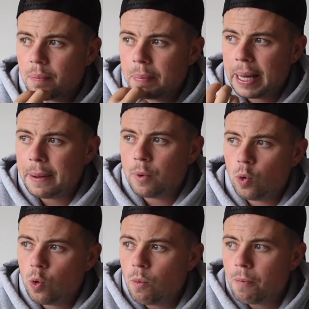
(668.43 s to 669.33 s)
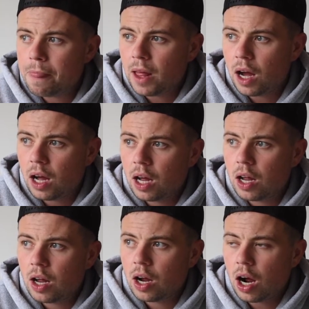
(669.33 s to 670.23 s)
people
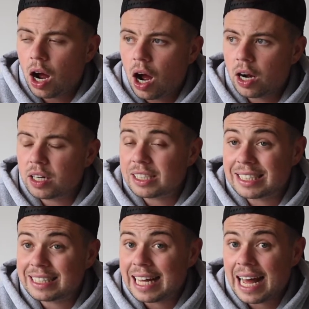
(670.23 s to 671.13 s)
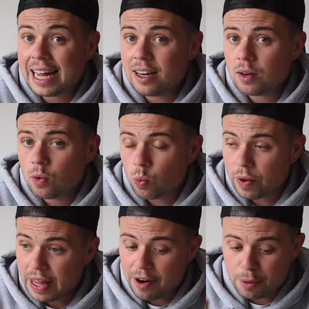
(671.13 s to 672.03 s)
understand
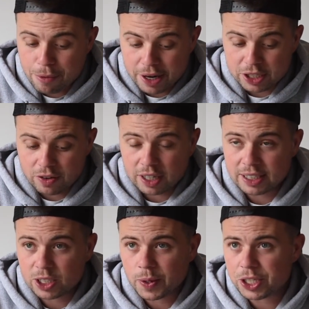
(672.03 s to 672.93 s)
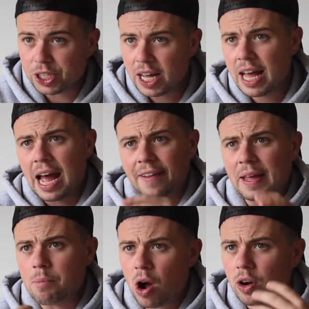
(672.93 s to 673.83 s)
when they're in a pressurised situation, and
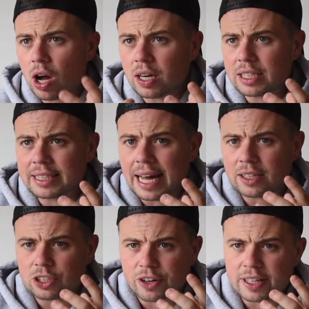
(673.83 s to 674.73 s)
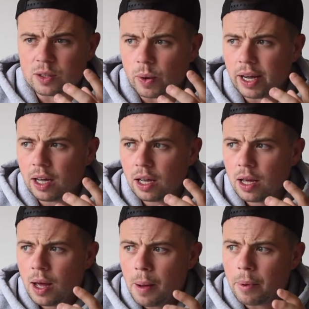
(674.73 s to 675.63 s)
they might not understand straight away,
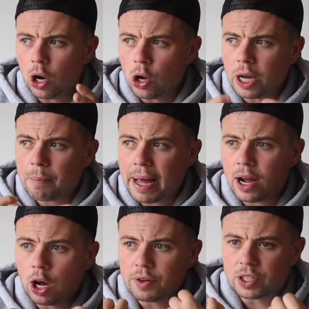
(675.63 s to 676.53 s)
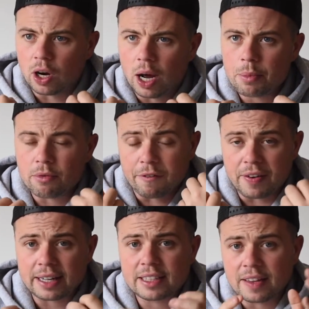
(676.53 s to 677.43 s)
but looking back over time and
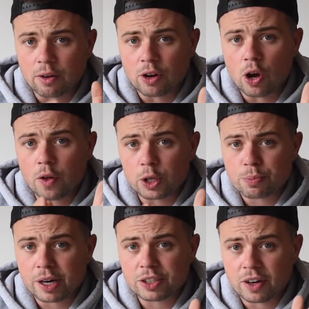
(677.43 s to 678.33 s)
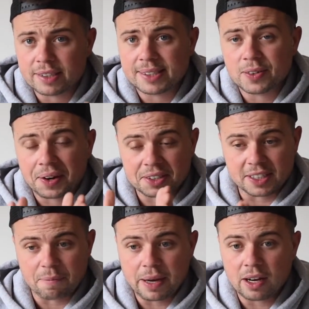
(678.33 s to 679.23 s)
reflecting, they'll know those pressurised situations
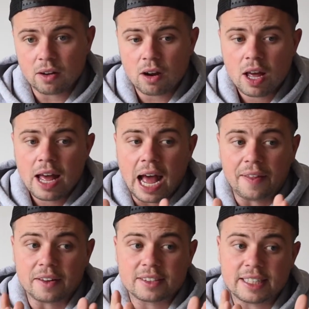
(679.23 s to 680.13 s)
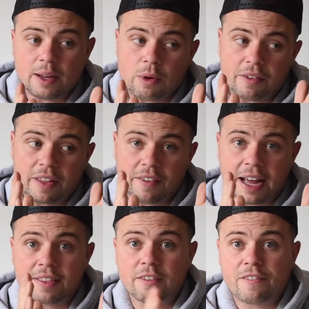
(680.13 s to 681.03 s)
they've been on, and they've seen whether they've
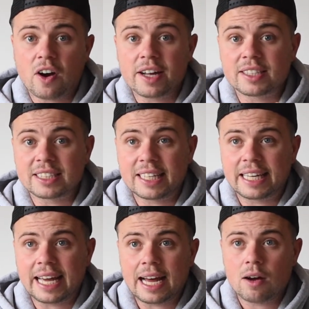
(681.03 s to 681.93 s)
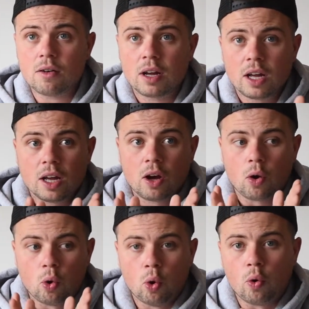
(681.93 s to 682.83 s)
had the fight to stick it out
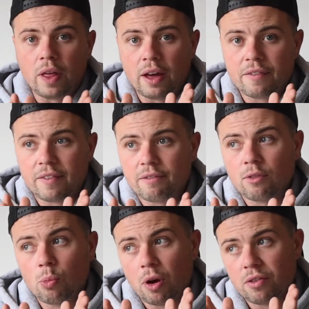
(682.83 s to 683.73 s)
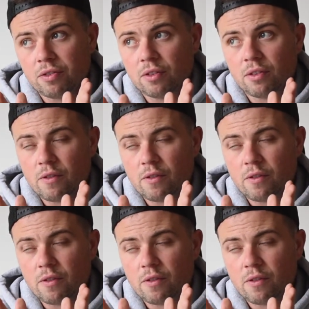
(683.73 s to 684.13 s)
or they've almost